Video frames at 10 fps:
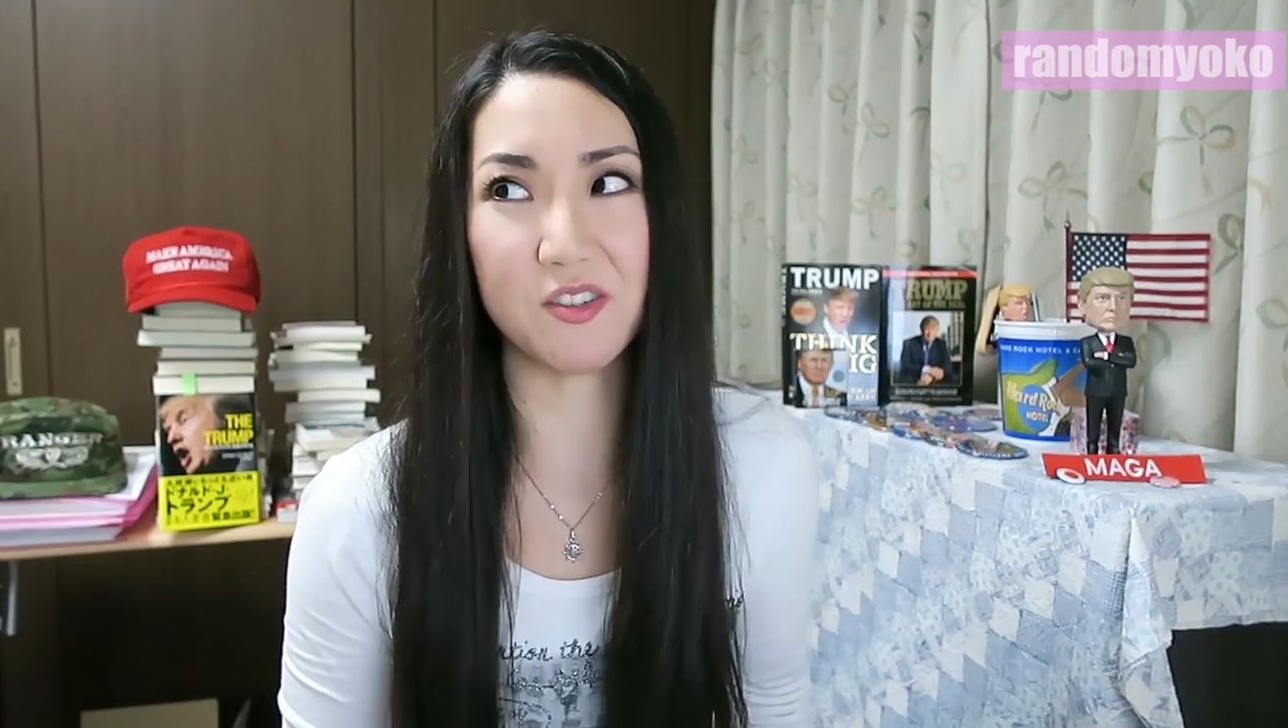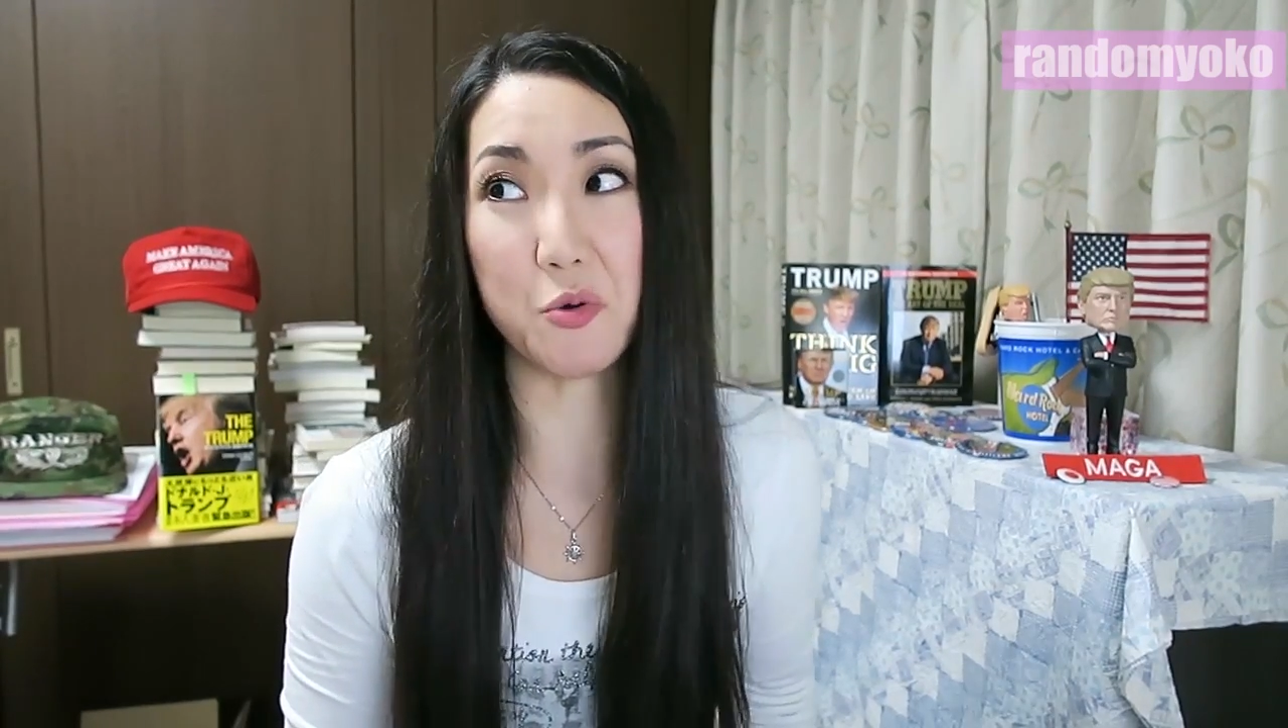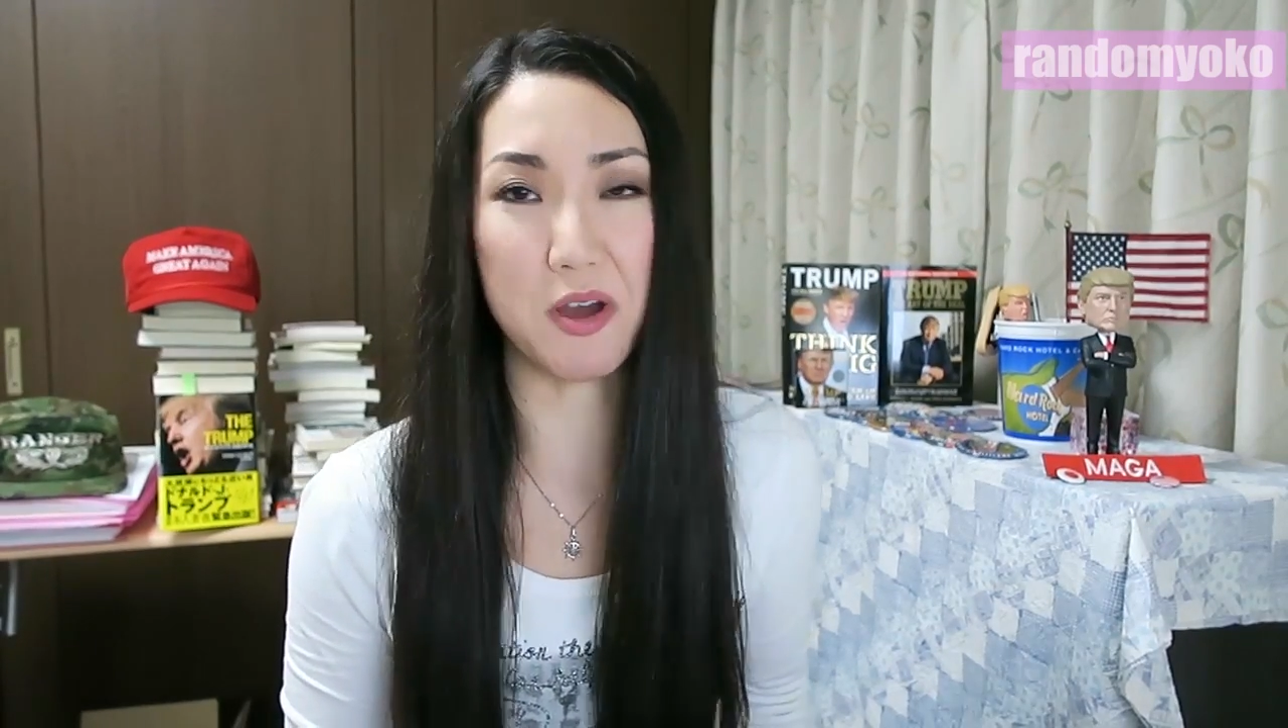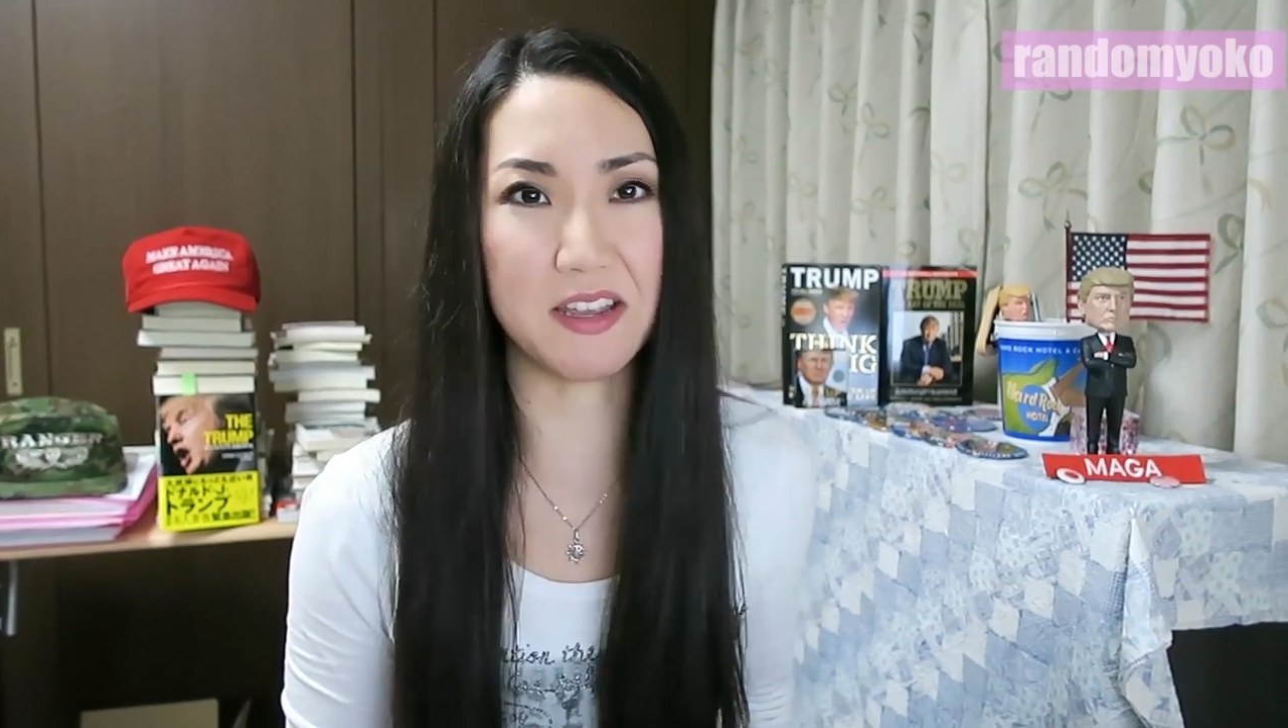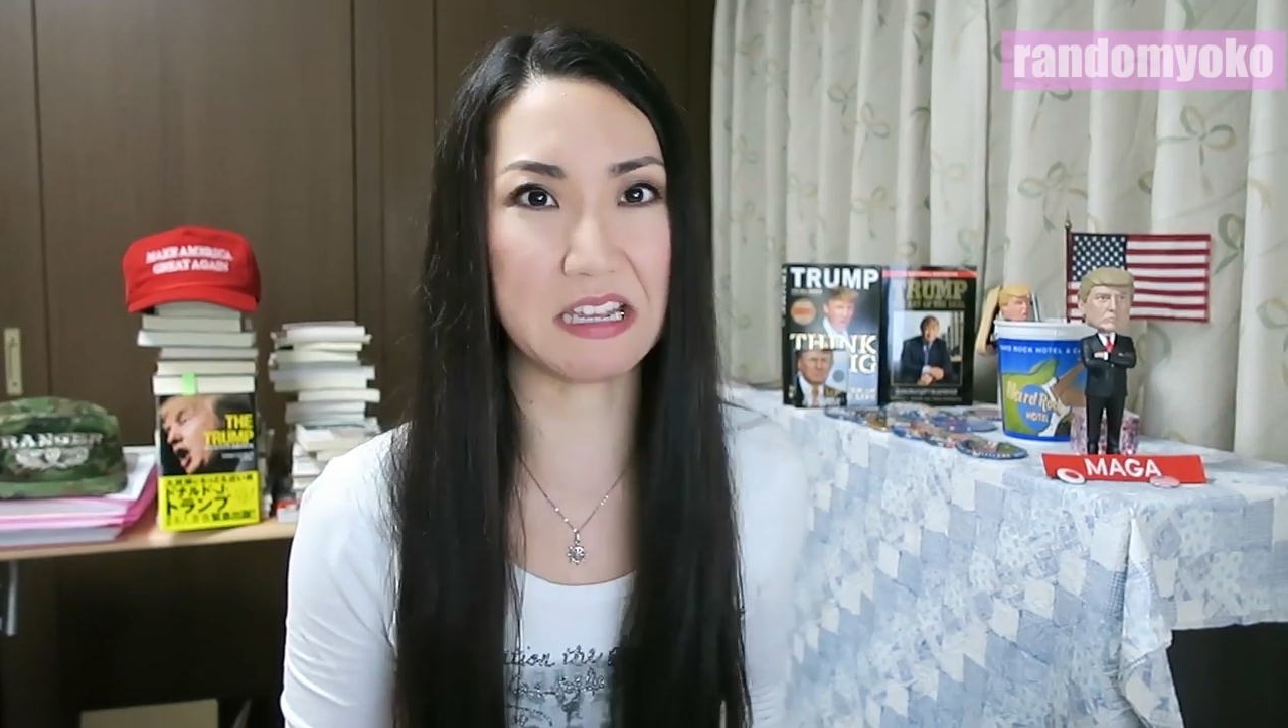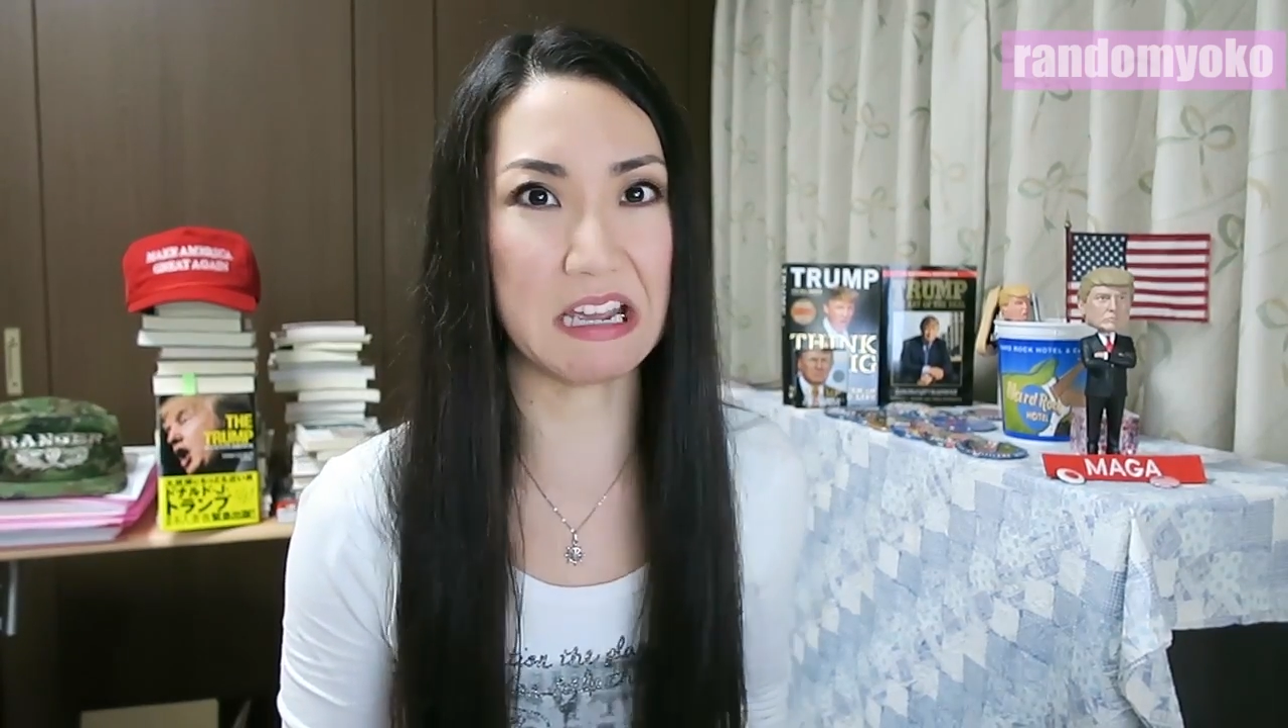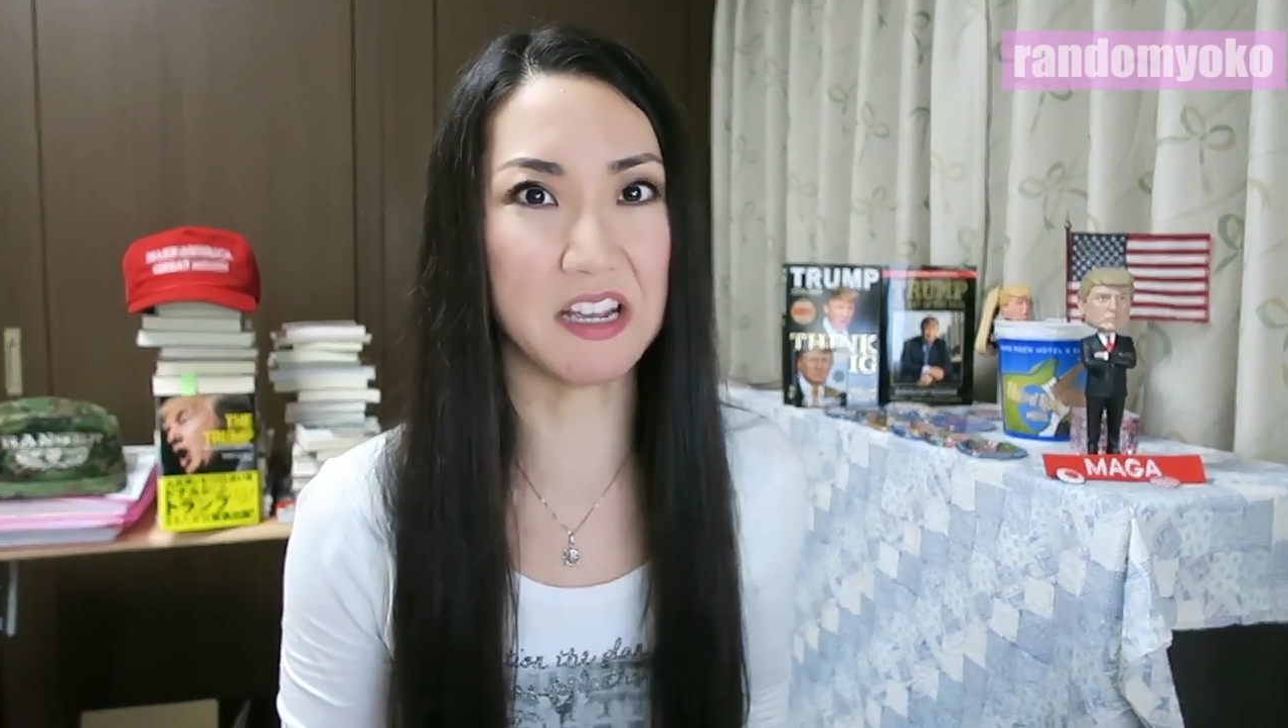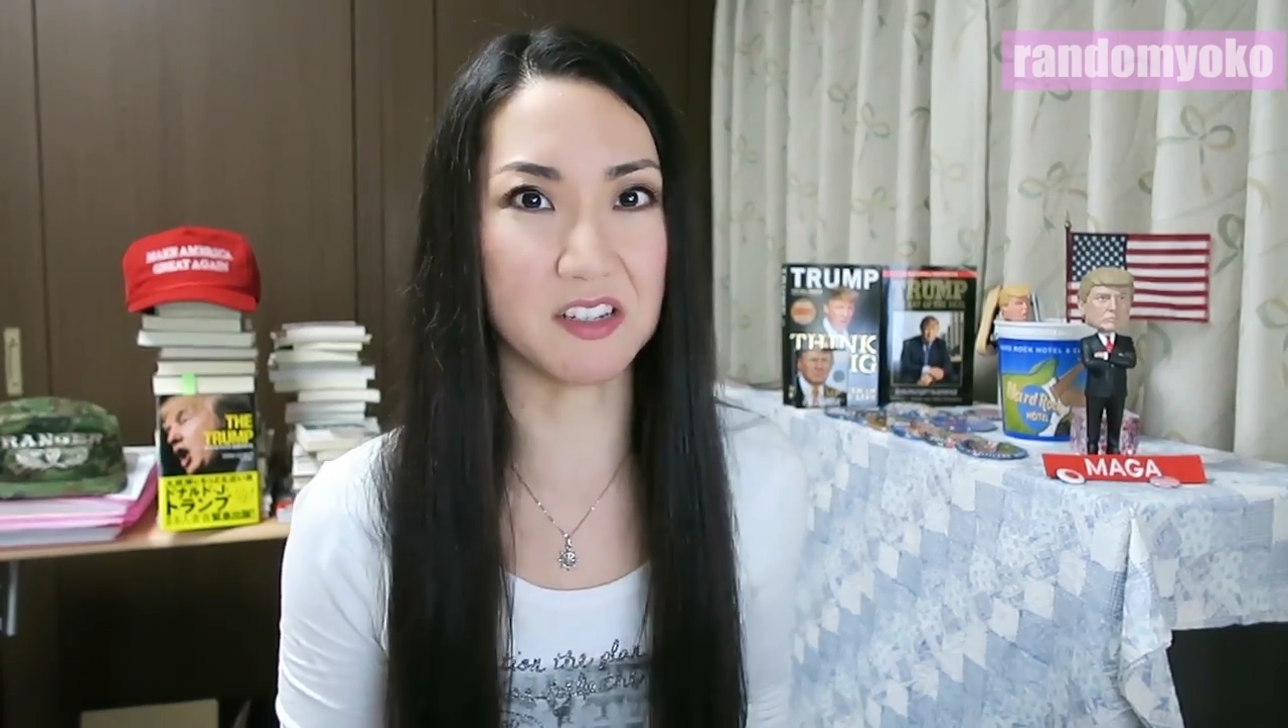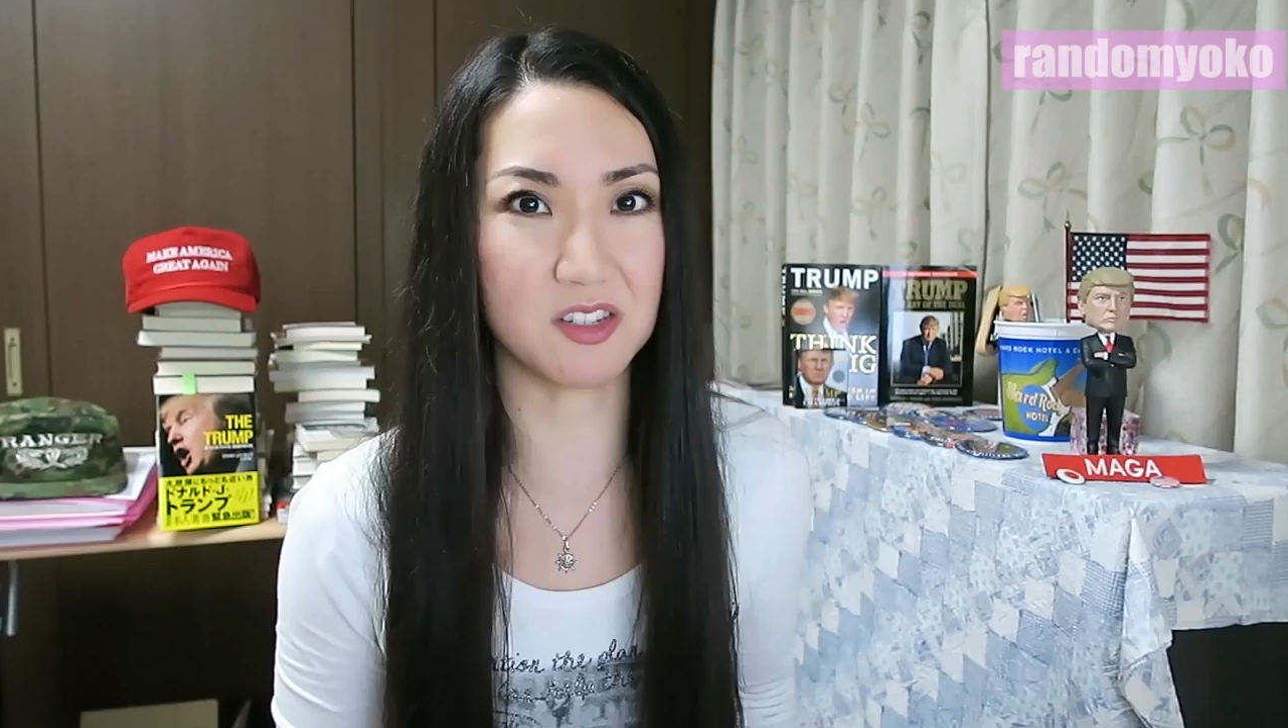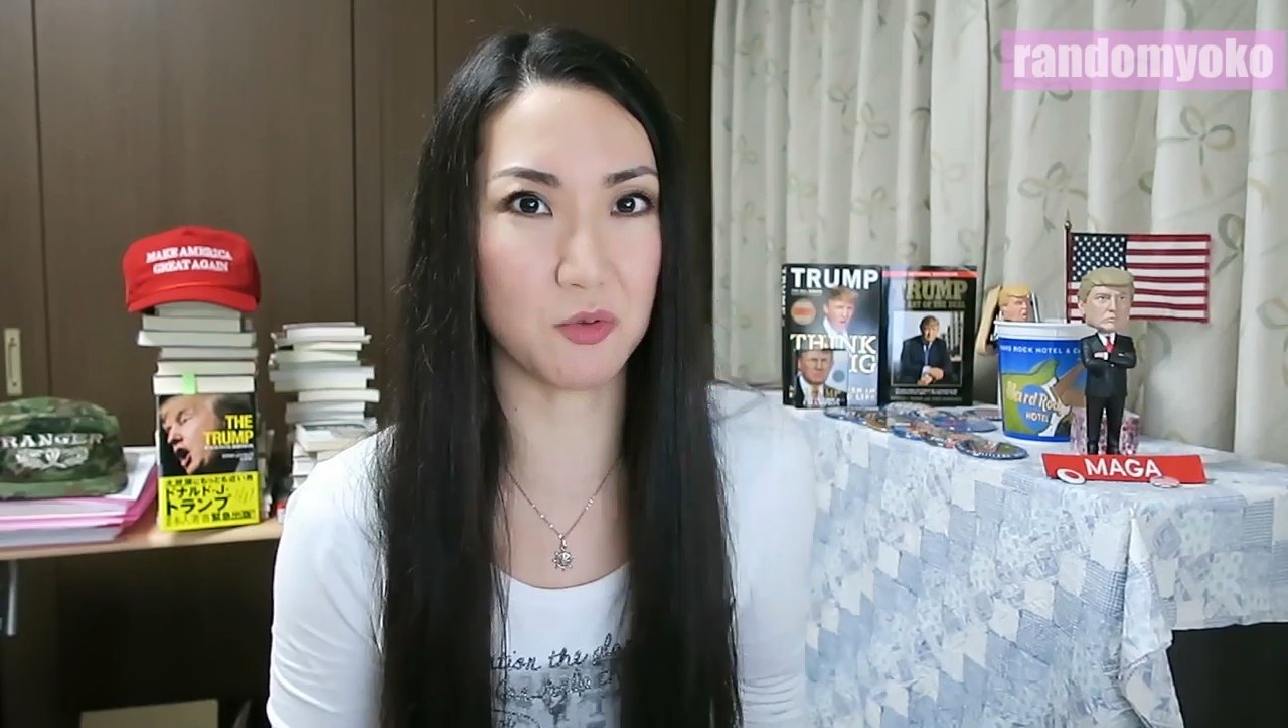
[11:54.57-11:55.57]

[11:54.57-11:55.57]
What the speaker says: Oh, I guess,